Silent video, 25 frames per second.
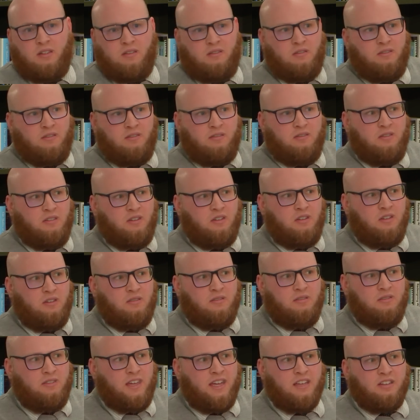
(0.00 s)
But you
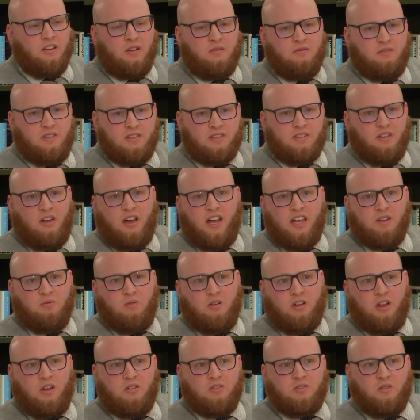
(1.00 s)
know, they don't decide
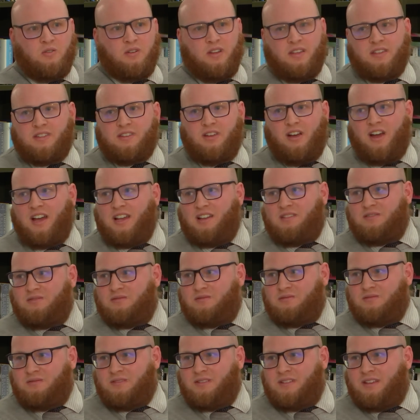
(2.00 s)
what goes on inside
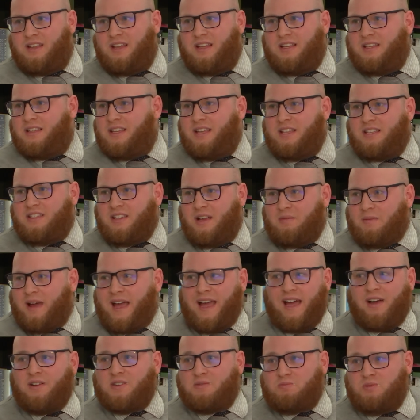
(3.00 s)

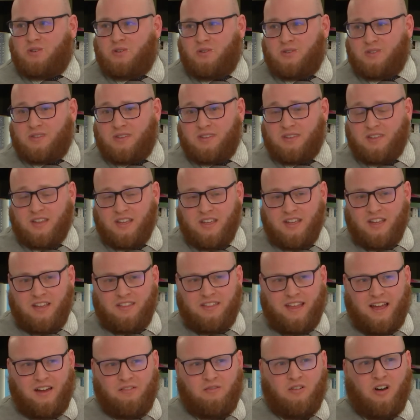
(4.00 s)
my house because of
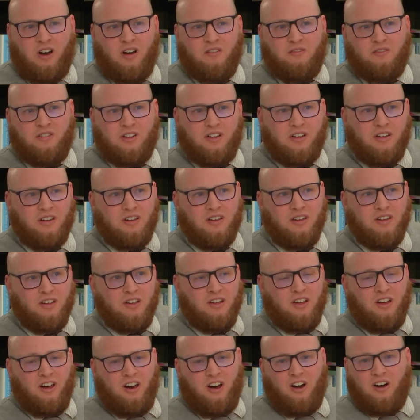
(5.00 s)
that rather
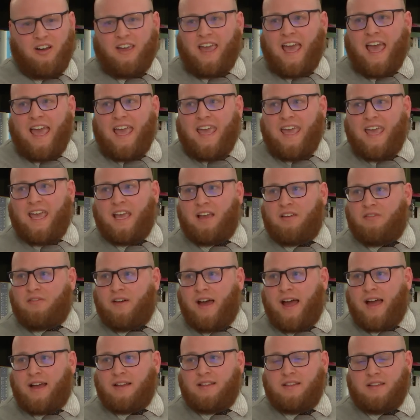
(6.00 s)
archaic
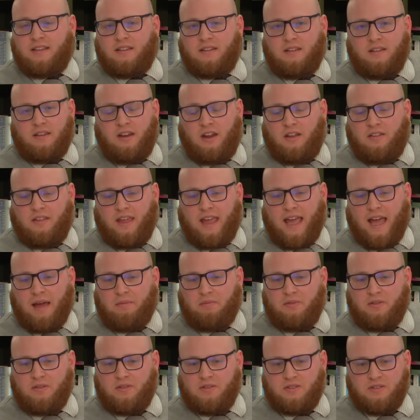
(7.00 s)
fact that, you know, they
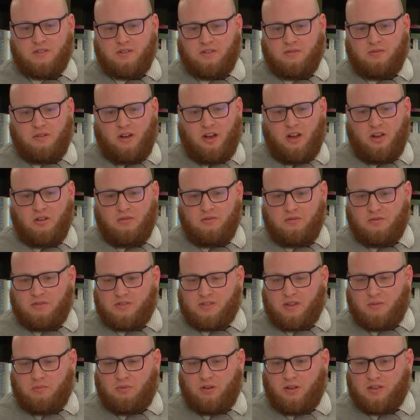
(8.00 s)
happen to own
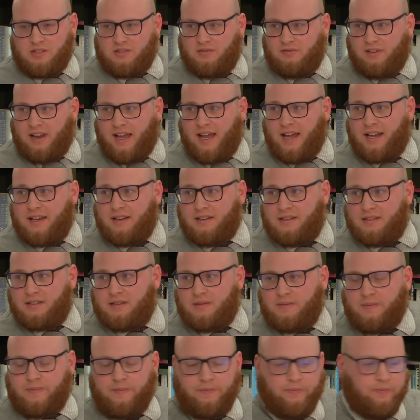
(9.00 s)
some plot of land.
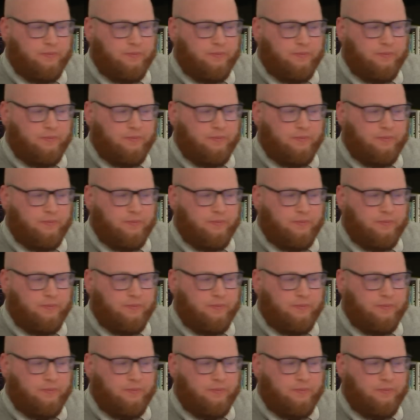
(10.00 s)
